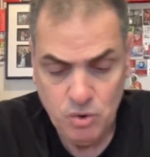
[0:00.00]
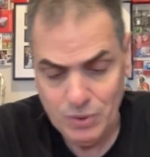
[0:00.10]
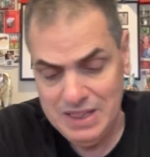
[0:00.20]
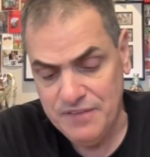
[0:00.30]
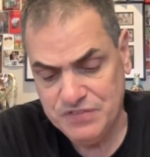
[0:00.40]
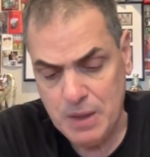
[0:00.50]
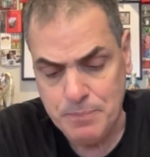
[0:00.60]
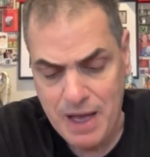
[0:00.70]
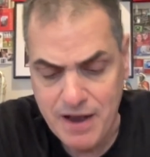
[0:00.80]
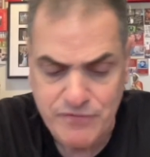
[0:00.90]
We lift
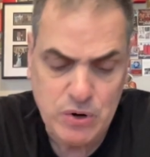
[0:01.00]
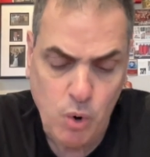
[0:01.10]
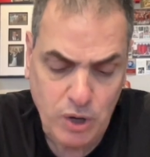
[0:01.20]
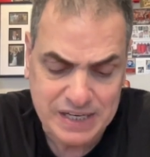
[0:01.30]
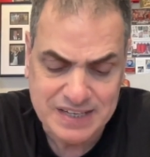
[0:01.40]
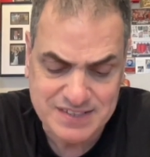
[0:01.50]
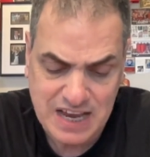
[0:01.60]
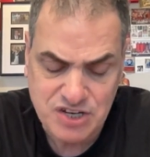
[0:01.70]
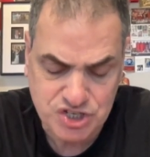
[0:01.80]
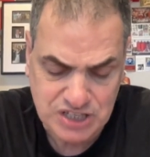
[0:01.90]
up every
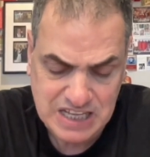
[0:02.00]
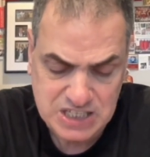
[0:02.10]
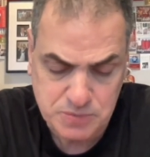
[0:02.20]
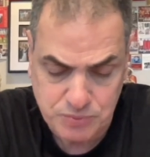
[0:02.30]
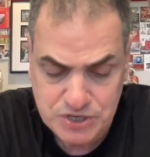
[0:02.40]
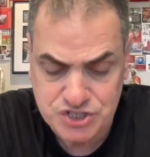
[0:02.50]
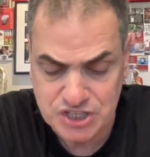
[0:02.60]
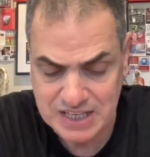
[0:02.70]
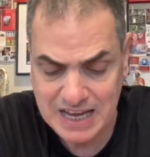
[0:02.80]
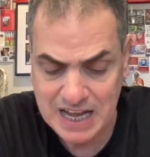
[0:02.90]
organization that's
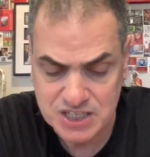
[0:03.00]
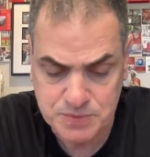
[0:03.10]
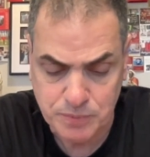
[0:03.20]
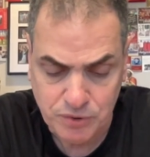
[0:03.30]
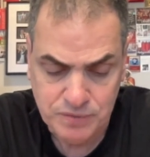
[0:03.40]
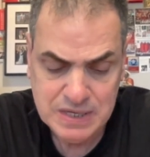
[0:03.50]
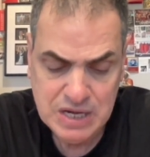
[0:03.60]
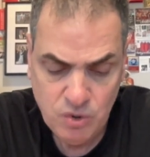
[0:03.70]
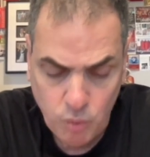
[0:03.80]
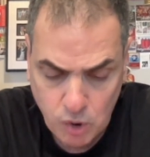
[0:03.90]
preaching the gospel,
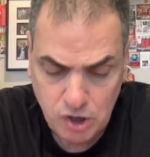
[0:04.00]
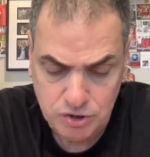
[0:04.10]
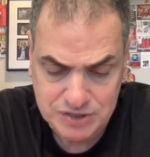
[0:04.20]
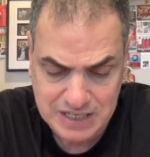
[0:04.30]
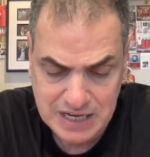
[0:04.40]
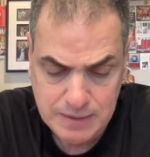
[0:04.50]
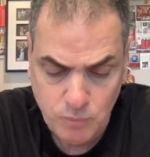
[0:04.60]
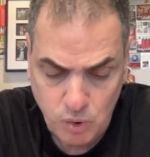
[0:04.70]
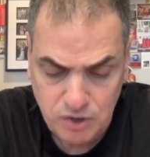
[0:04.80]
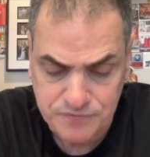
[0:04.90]
World
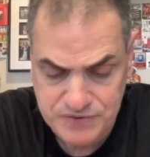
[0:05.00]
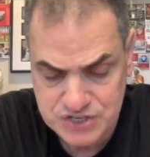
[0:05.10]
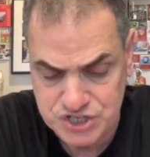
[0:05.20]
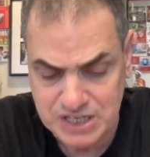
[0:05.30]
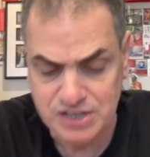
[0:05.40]
Team, World Vision